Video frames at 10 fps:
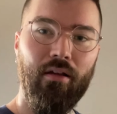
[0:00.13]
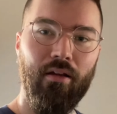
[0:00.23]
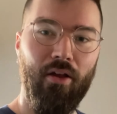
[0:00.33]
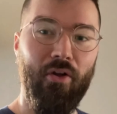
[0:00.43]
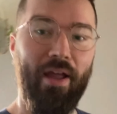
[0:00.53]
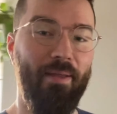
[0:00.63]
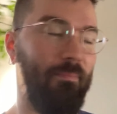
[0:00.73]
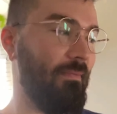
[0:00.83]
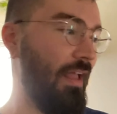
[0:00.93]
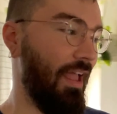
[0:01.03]
Okay,
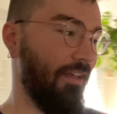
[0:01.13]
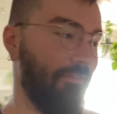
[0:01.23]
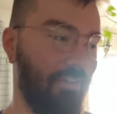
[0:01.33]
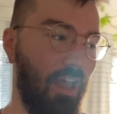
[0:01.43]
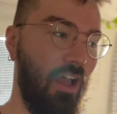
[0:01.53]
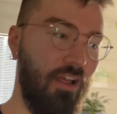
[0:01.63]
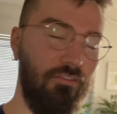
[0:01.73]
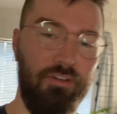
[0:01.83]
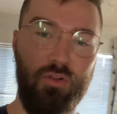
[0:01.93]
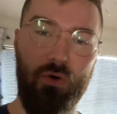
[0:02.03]
I have not
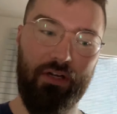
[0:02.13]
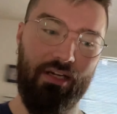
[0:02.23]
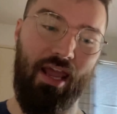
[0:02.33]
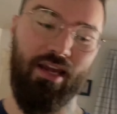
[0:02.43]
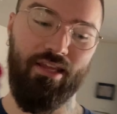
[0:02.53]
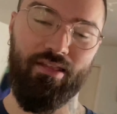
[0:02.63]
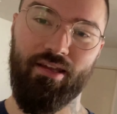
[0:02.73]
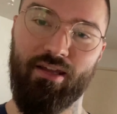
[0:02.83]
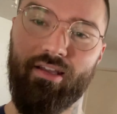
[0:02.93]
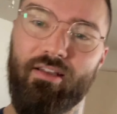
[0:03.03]
recorded
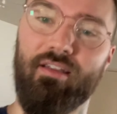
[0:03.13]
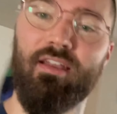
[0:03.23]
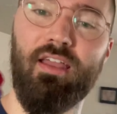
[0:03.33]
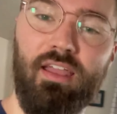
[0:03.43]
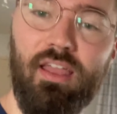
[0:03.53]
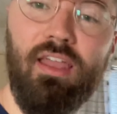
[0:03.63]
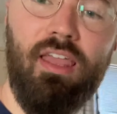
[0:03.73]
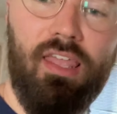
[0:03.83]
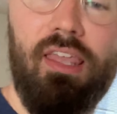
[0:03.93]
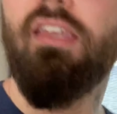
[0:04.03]
anything
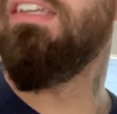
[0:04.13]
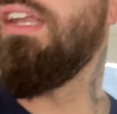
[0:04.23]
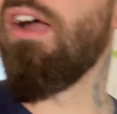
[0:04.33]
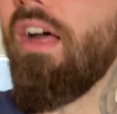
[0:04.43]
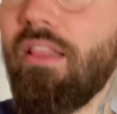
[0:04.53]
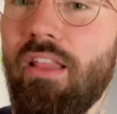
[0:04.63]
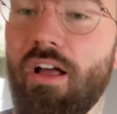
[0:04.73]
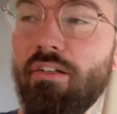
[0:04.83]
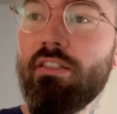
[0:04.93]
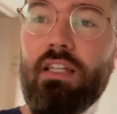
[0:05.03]
in a
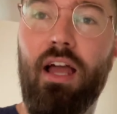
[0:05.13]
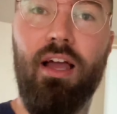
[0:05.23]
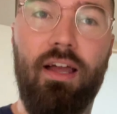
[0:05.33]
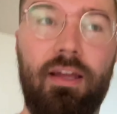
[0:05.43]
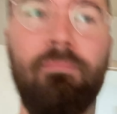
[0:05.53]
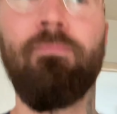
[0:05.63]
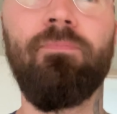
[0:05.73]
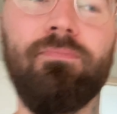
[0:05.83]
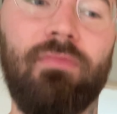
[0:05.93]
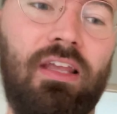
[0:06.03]
long time.
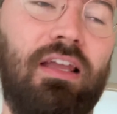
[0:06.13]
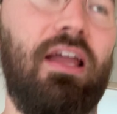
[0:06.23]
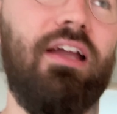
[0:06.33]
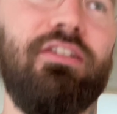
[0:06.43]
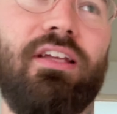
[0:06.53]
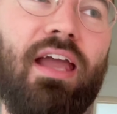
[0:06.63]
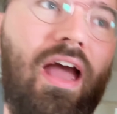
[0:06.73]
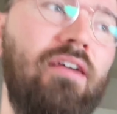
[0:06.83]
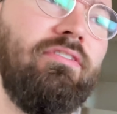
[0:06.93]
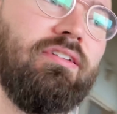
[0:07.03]
I actually
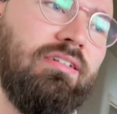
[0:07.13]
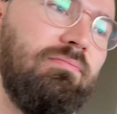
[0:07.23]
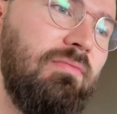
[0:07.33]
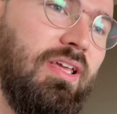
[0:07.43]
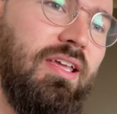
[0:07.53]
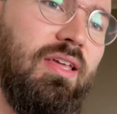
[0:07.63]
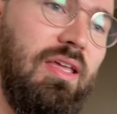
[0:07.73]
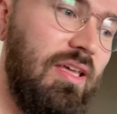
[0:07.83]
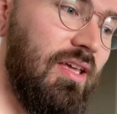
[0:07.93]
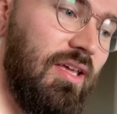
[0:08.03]
haven't
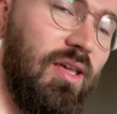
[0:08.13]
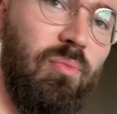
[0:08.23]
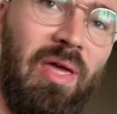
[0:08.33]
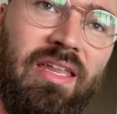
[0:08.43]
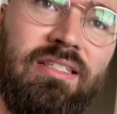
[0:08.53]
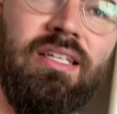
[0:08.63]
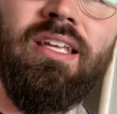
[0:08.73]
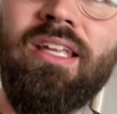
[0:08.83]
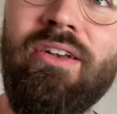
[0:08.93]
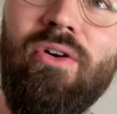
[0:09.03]

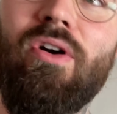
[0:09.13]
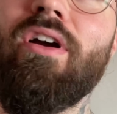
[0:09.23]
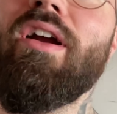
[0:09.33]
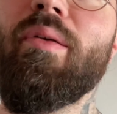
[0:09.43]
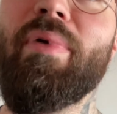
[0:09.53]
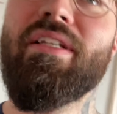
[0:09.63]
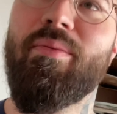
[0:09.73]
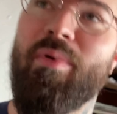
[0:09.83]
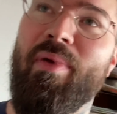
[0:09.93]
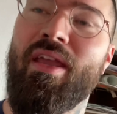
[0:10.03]
painted or picked up
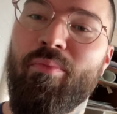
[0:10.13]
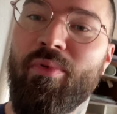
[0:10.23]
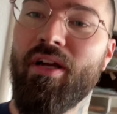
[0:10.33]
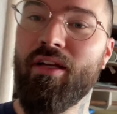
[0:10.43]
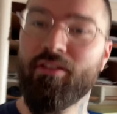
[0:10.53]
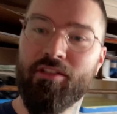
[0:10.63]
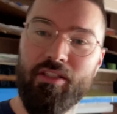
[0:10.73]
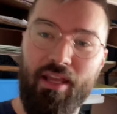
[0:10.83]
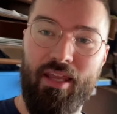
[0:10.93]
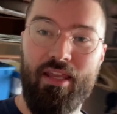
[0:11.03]
a paintbrush
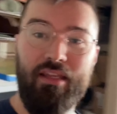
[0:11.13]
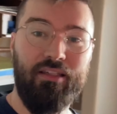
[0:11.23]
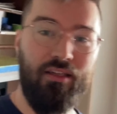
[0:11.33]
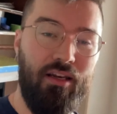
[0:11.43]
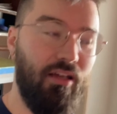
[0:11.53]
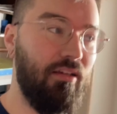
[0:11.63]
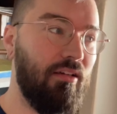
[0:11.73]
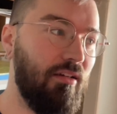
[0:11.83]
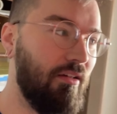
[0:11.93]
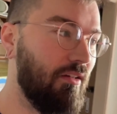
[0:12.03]
in
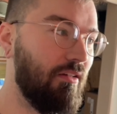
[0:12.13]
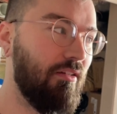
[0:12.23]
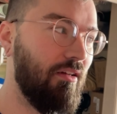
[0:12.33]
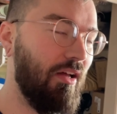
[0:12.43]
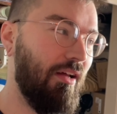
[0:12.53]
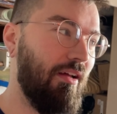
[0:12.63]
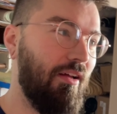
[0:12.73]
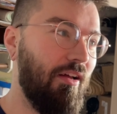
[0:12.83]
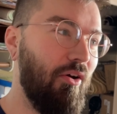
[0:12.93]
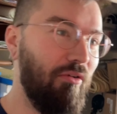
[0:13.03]

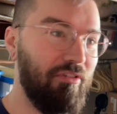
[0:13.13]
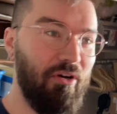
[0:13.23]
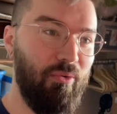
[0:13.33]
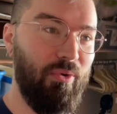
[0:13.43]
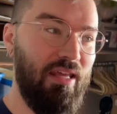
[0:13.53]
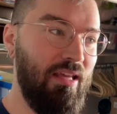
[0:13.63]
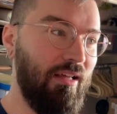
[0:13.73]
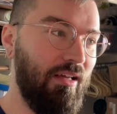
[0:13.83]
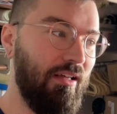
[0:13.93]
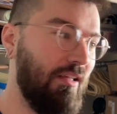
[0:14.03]
over a
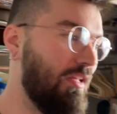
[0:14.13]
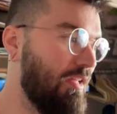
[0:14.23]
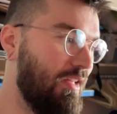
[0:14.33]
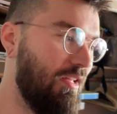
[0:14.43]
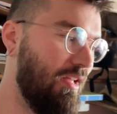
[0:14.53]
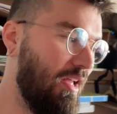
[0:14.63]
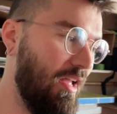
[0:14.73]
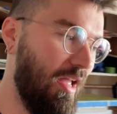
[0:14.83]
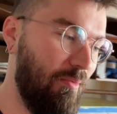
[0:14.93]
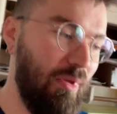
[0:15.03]
week.
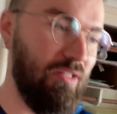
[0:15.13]
I've been